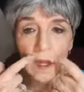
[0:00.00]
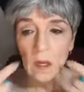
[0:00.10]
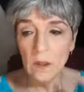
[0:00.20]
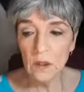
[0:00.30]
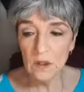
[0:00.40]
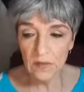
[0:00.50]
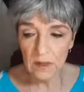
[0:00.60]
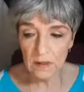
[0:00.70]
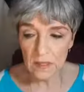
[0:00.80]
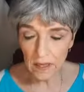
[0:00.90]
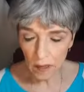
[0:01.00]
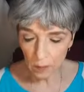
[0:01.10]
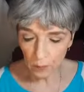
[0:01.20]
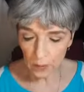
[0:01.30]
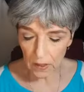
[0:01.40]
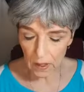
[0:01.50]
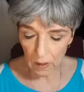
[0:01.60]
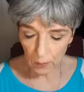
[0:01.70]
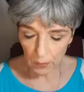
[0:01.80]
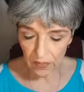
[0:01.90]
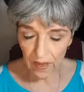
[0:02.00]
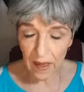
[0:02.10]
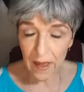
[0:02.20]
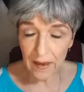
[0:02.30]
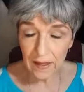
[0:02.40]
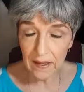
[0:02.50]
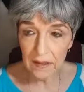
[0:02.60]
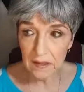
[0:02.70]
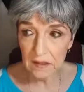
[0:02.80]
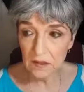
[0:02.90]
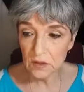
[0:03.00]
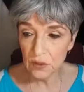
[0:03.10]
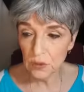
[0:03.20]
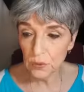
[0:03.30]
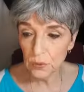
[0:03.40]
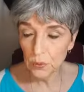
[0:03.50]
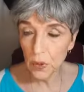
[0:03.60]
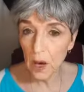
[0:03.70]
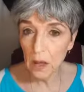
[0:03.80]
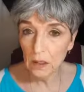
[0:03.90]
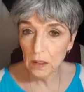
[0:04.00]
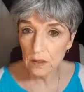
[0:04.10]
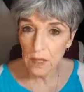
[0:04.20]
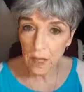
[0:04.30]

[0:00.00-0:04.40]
A good thing to help with that is to use